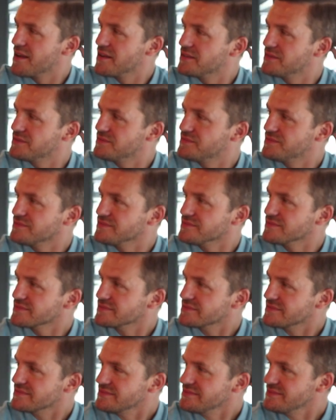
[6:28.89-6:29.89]

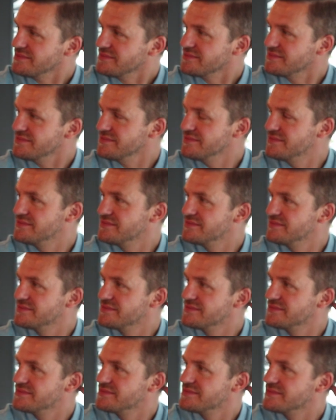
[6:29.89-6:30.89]

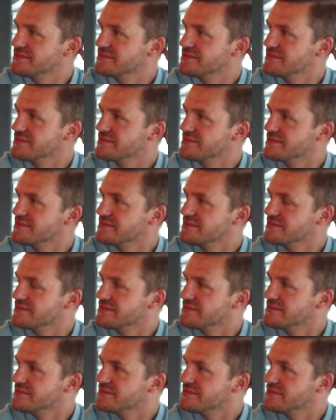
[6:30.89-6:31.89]

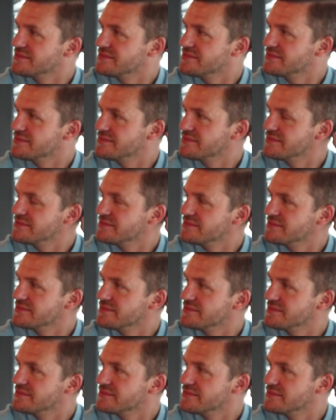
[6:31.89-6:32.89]

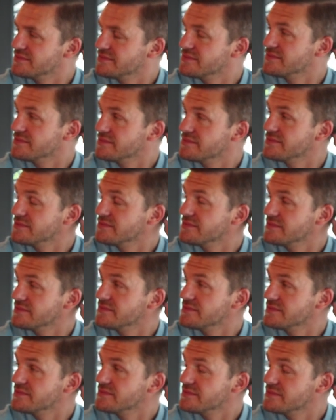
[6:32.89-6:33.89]

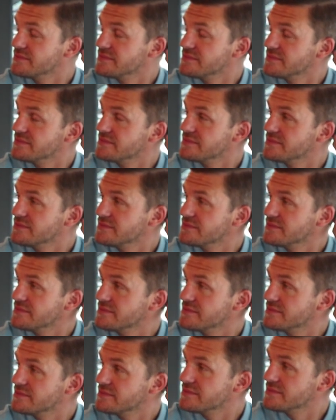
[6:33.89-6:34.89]

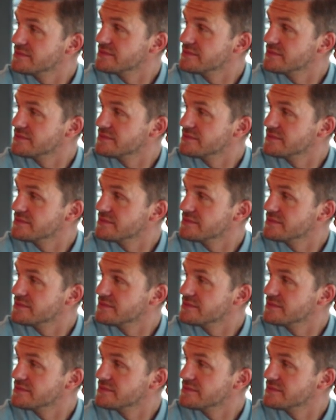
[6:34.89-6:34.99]
This person isn't speaking.